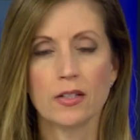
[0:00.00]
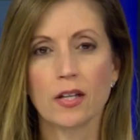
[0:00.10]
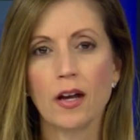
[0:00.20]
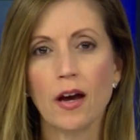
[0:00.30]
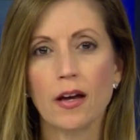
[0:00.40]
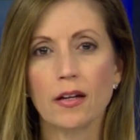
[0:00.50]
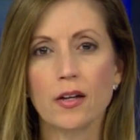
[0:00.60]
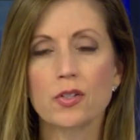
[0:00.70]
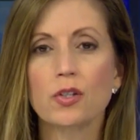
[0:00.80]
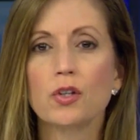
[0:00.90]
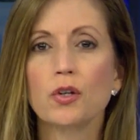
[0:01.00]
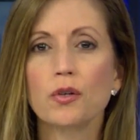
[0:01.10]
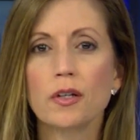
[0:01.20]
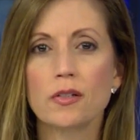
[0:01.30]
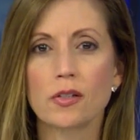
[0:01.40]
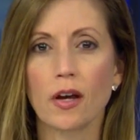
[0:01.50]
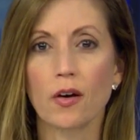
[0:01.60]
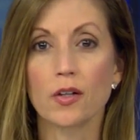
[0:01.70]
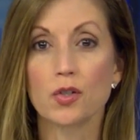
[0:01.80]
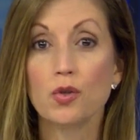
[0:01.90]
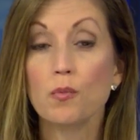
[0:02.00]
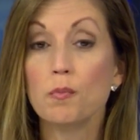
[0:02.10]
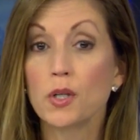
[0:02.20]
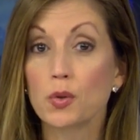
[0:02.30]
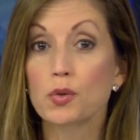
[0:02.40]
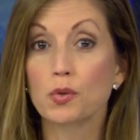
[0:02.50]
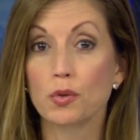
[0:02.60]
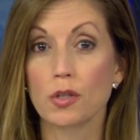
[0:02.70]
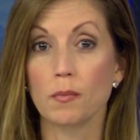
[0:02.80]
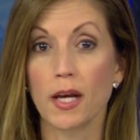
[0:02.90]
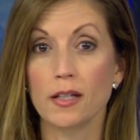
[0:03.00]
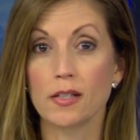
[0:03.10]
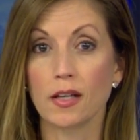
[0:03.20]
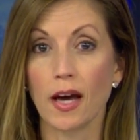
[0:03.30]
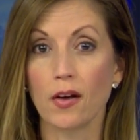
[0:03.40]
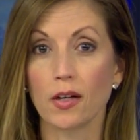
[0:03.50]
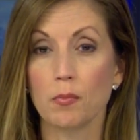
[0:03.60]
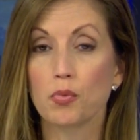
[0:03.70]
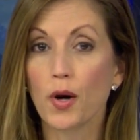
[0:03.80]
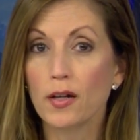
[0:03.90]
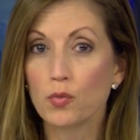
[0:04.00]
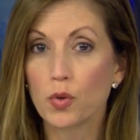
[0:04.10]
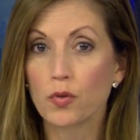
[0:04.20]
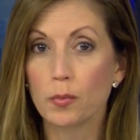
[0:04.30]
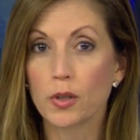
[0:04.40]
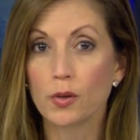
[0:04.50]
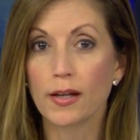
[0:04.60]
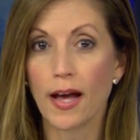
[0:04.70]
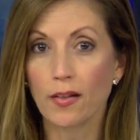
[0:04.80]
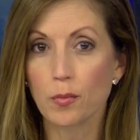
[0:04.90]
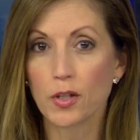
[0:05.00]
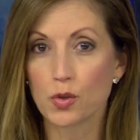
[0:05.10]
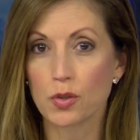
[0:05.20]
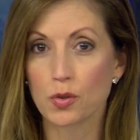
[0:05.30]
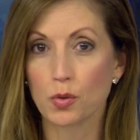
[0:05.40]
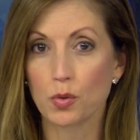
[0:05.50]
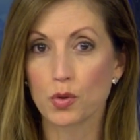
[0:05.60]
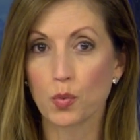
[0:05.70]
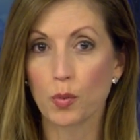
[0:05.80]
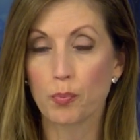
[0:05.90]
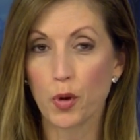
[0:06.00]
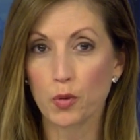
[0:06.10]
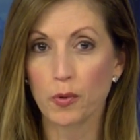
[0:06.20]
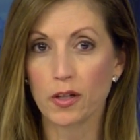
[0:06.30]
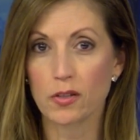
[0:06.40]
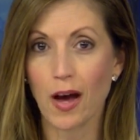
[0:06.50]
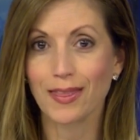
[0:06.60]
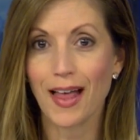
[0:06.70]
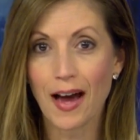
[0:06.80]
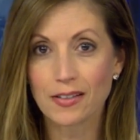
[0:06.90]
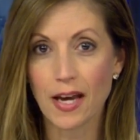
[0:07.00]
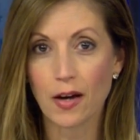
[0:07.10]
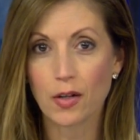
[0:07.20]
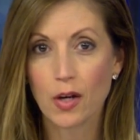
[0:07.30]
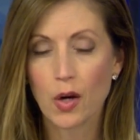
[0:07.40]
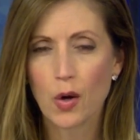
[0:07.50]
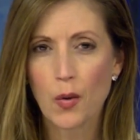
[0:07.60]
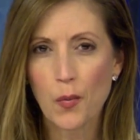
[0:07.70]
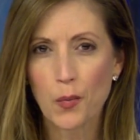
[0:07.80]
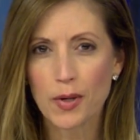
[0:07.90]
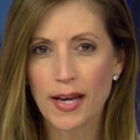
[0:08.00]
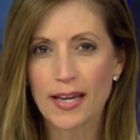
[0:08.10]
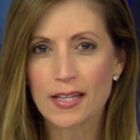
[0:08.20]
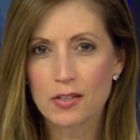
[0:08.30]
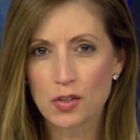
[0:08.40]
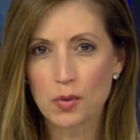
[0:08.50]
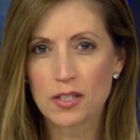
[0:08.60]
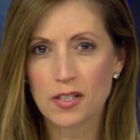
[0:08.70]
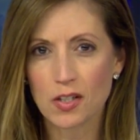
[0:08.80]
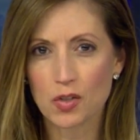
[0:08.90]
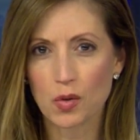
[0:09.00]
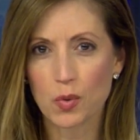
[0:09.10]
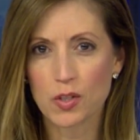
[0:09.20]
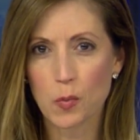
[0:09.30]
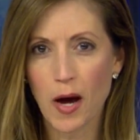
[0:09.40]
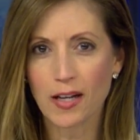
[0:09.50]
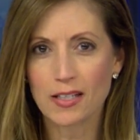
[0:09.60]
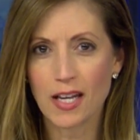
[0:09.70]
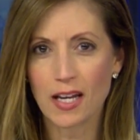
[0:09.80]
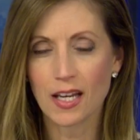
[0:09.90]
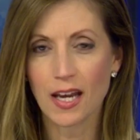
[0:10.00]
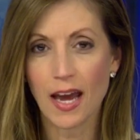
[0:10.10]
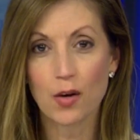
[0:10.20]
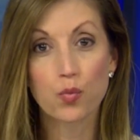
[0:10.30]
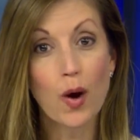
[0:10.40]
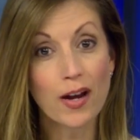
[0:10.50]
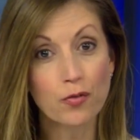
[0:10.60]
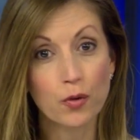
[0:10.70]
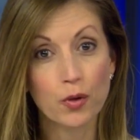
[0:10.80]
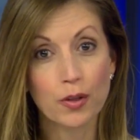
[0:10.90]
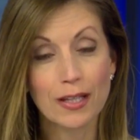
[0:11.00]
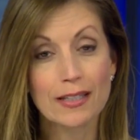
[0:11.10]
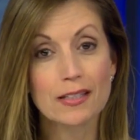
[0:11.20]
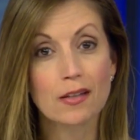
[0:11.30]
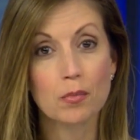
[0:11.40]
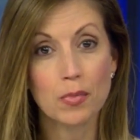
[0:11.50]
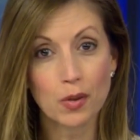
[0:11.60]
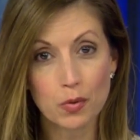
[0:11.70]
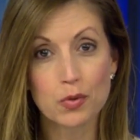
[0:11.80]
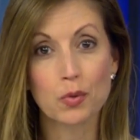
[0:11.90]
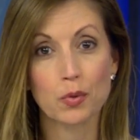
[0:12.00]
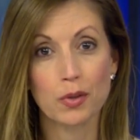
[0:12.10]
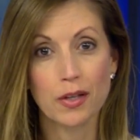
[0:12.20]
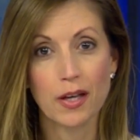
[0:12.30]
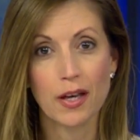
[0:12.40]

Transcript: Tonight, a security scare at two middle schools in Manatee County. Braden River Middle and elementary schools were both placed on lockdown when a history teacher was spotted taking a rifle into the middle school.